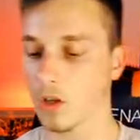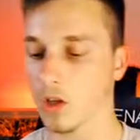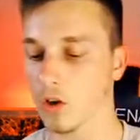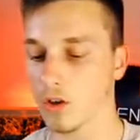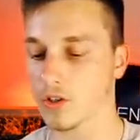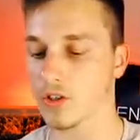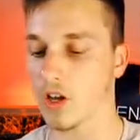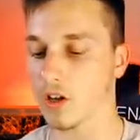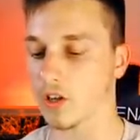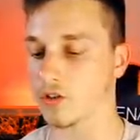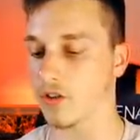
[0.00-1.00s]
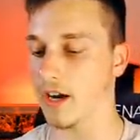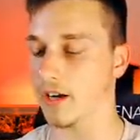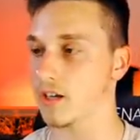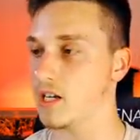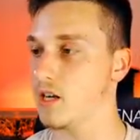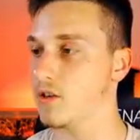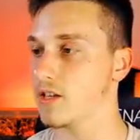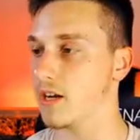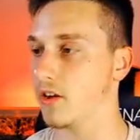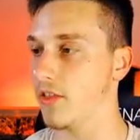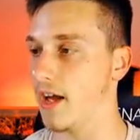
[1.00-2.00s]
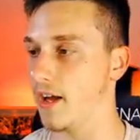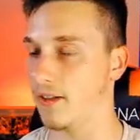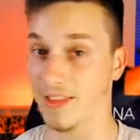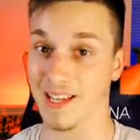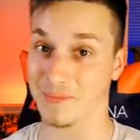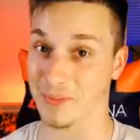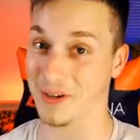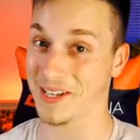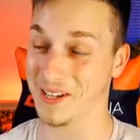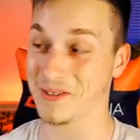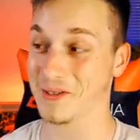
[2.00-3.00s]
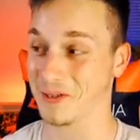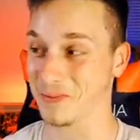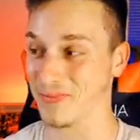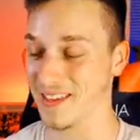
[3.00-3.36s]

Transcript: Got Stardust Dragon and Yusei on that. That's pretty cool.